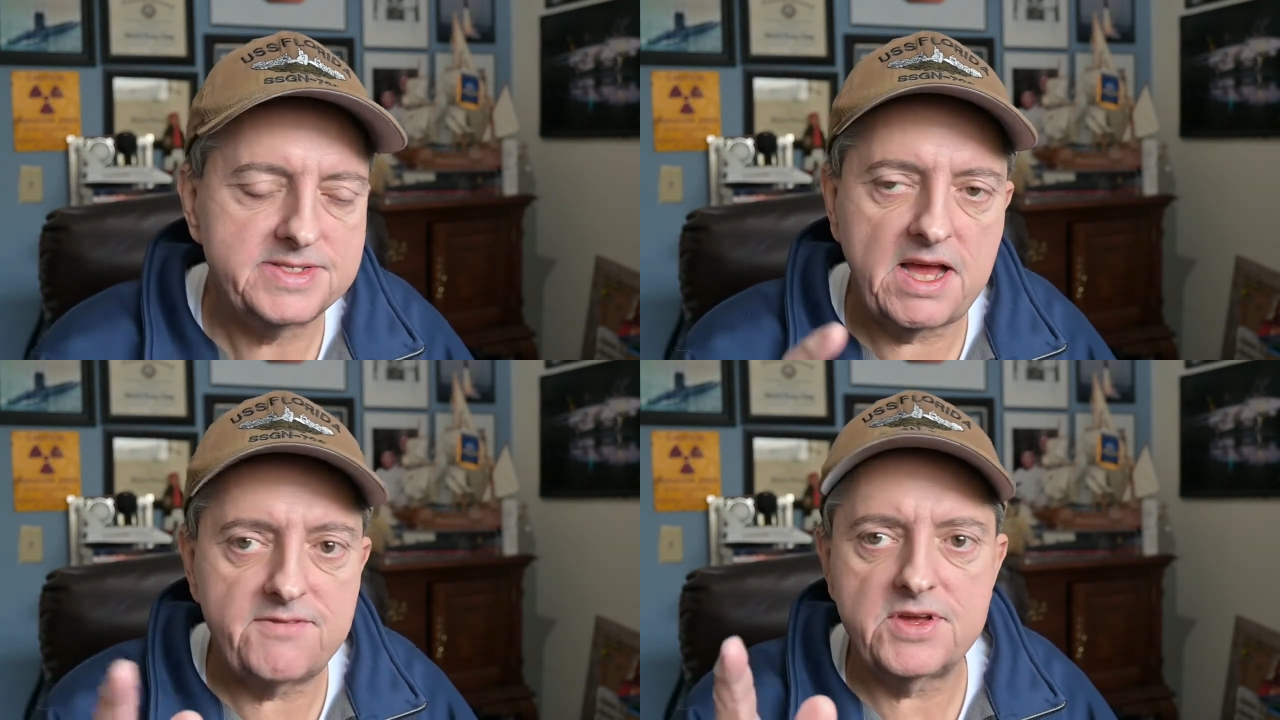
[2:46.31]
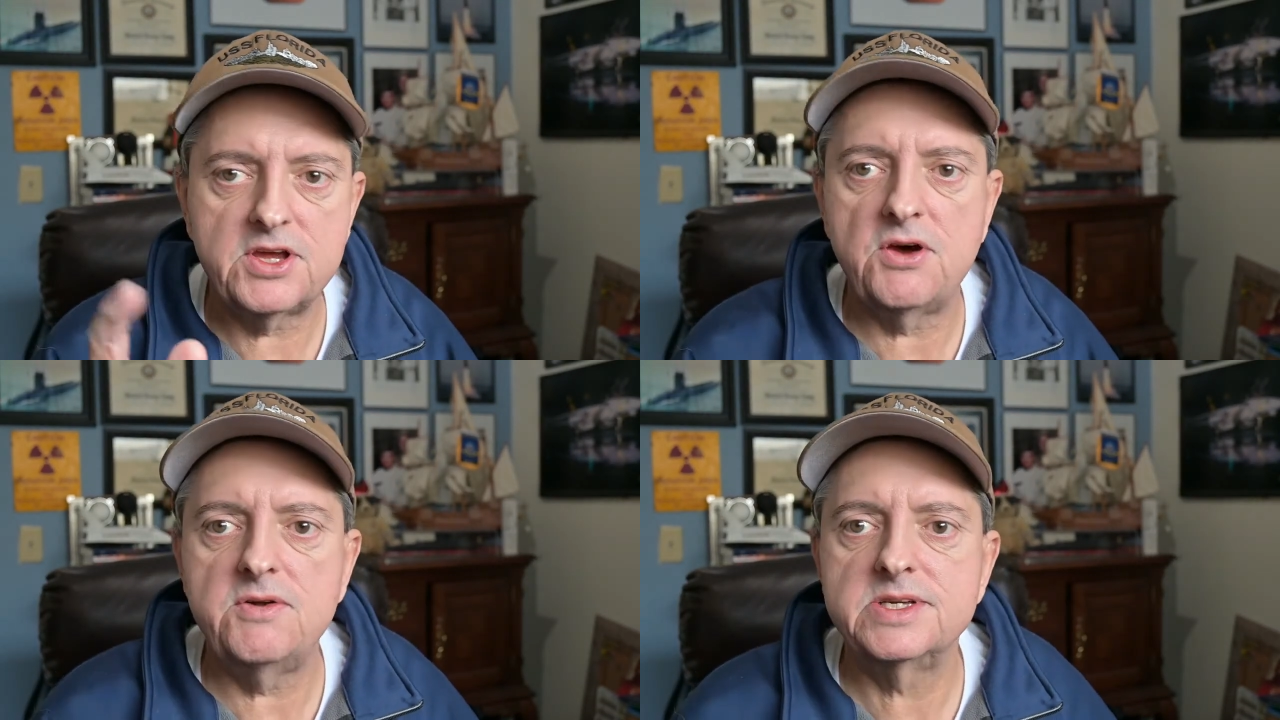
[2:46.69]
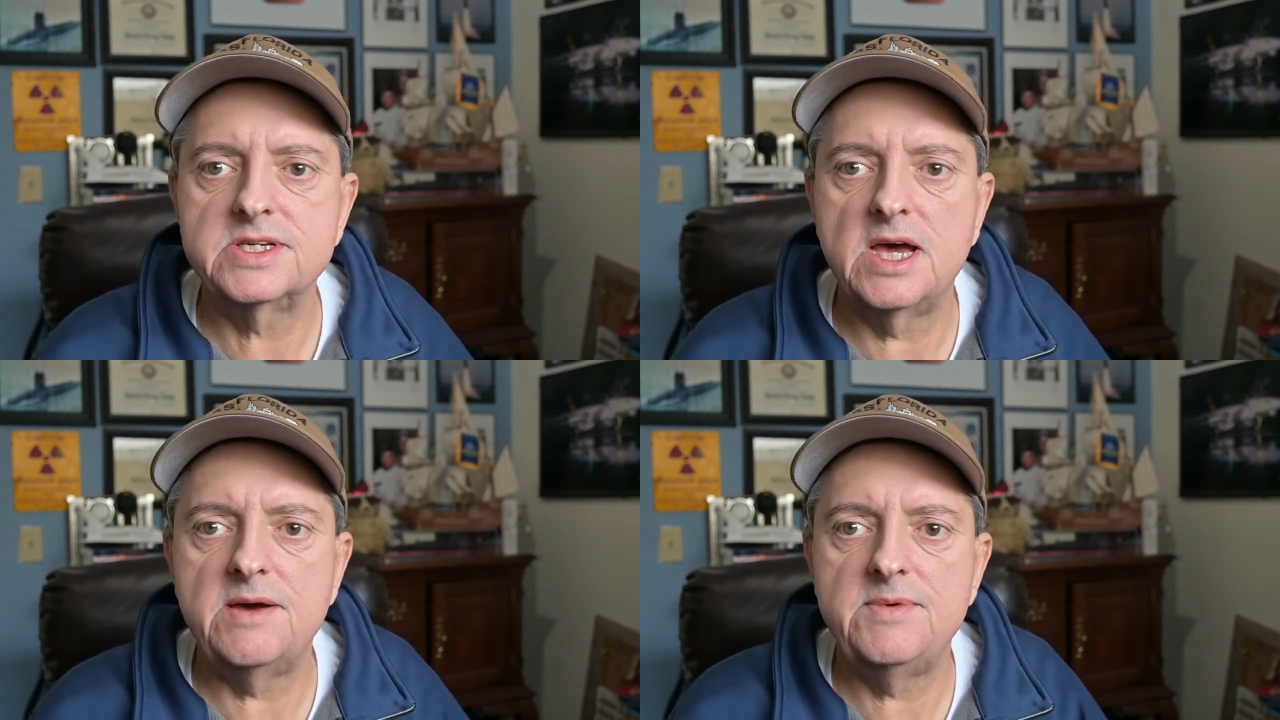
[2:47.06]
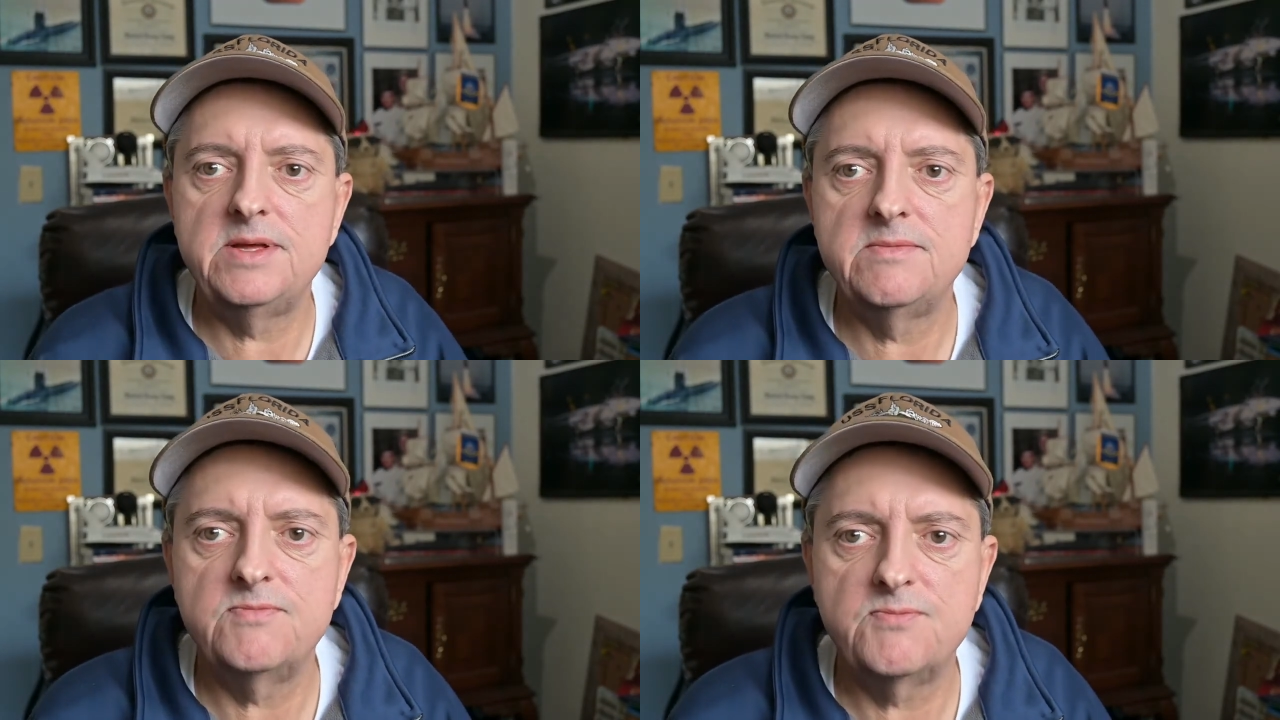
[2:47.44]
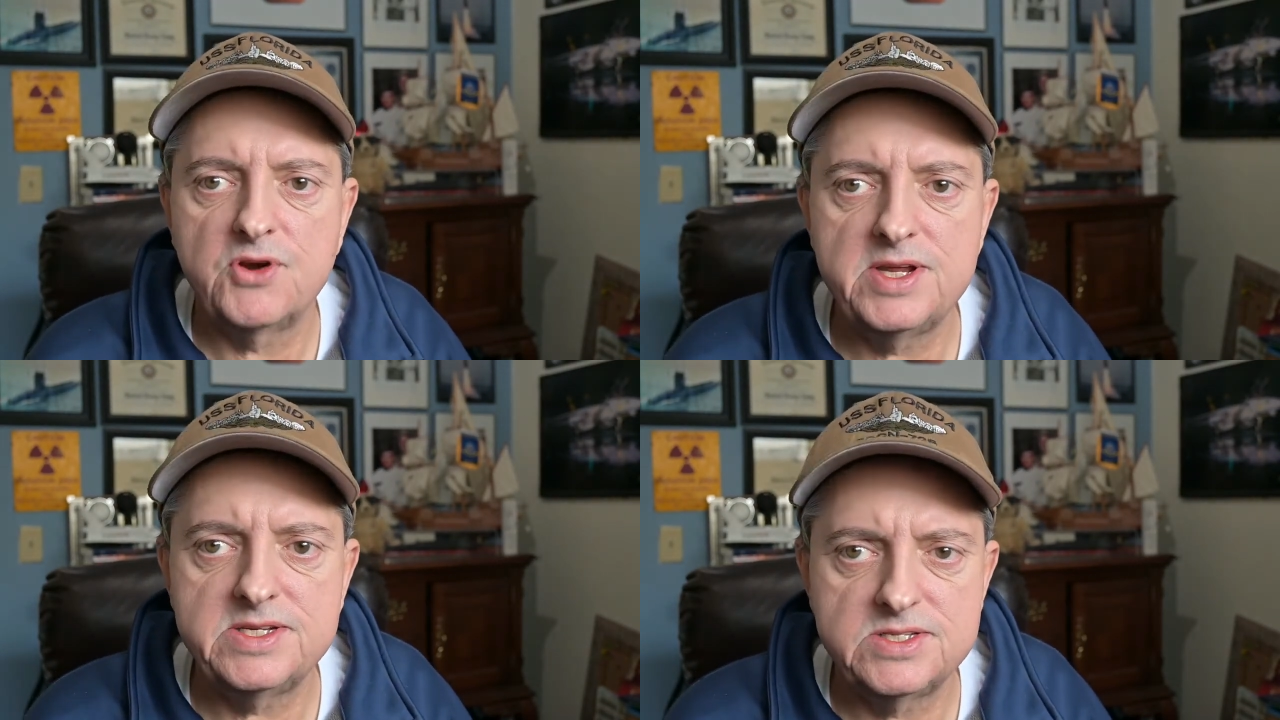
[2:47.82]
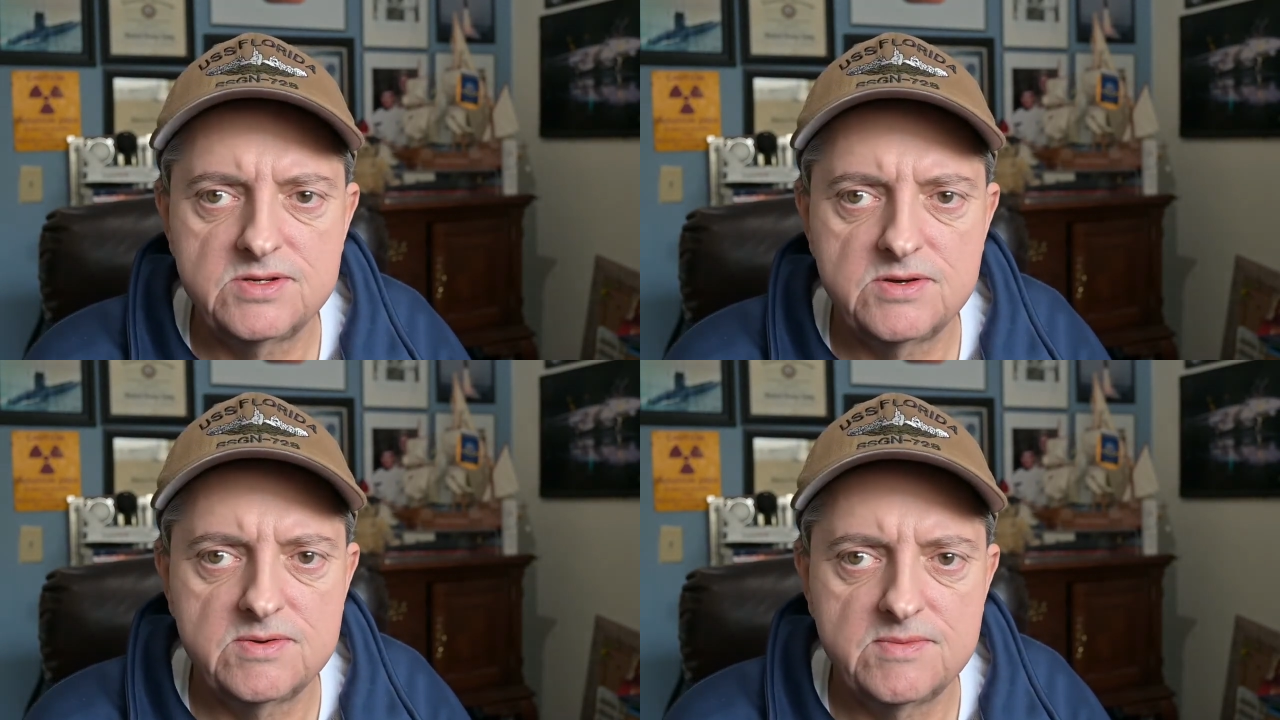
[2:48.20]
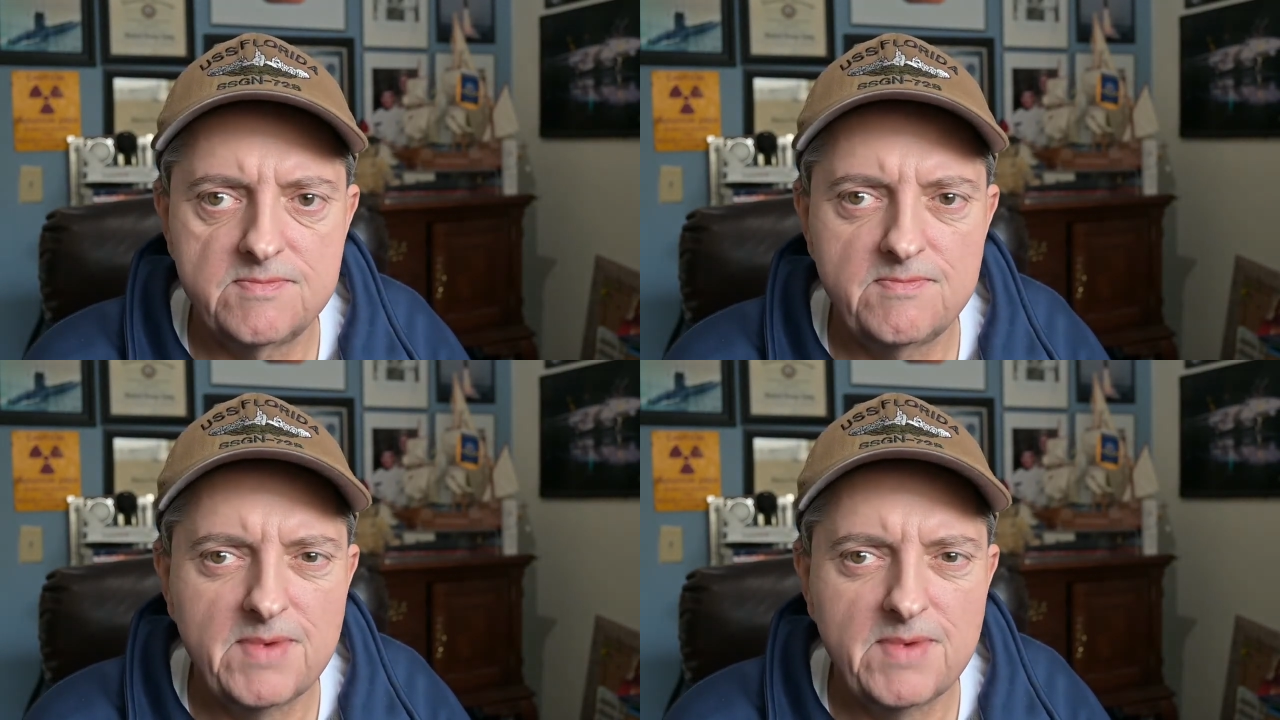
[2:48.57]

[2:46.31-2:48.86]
South Dakota is coming pretty soon.